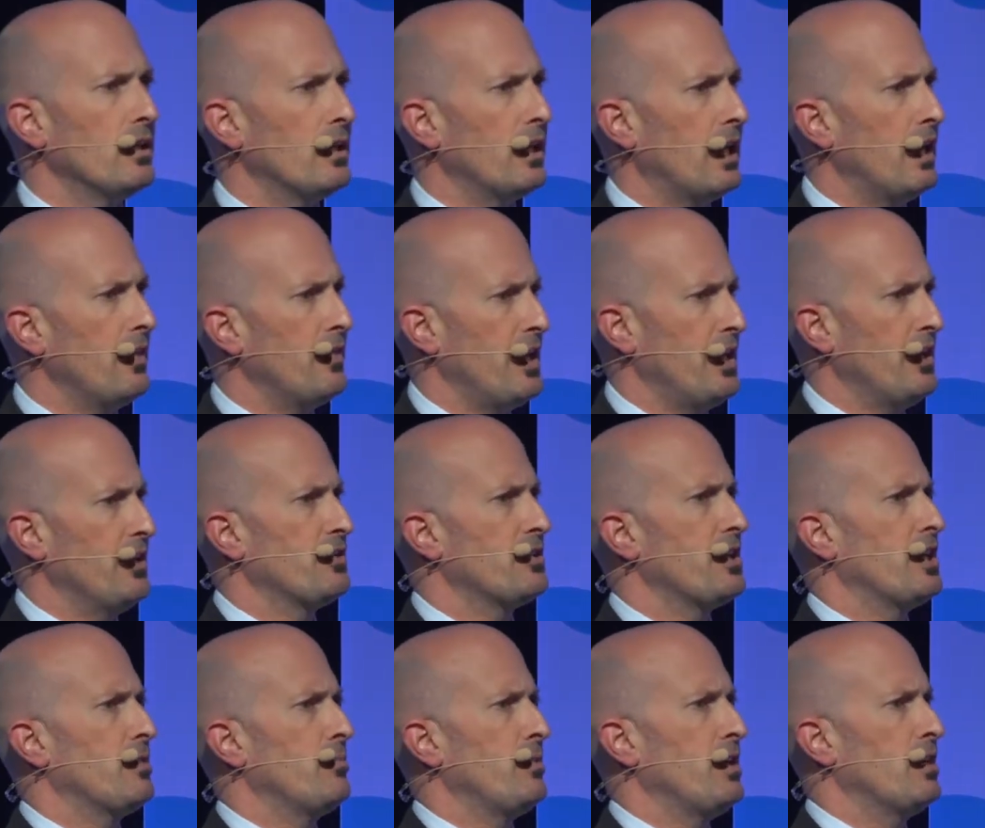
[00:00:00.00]
That is
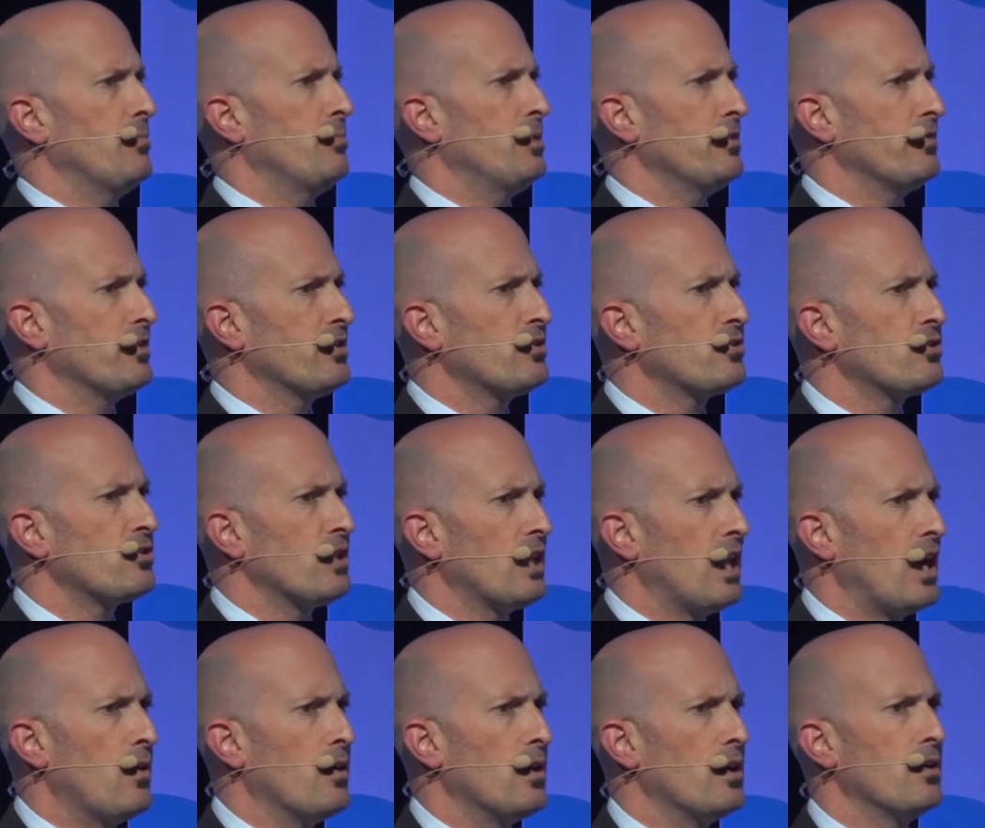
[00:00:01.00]
going to be a bit of a
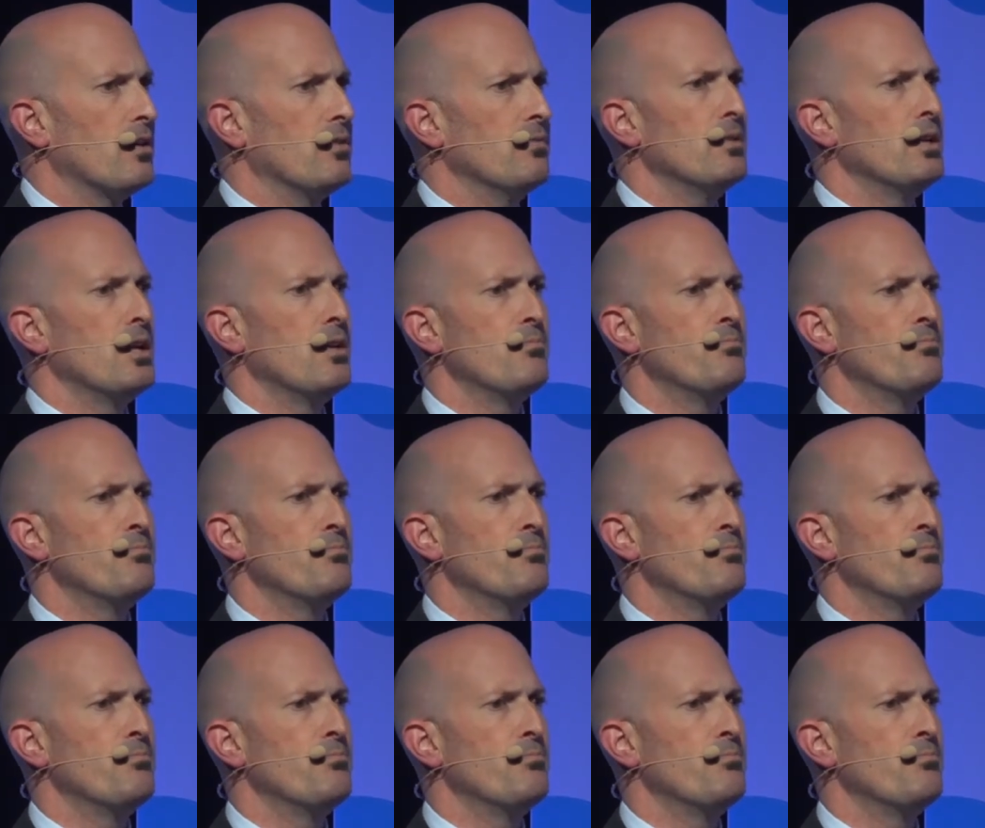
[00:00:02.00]
slower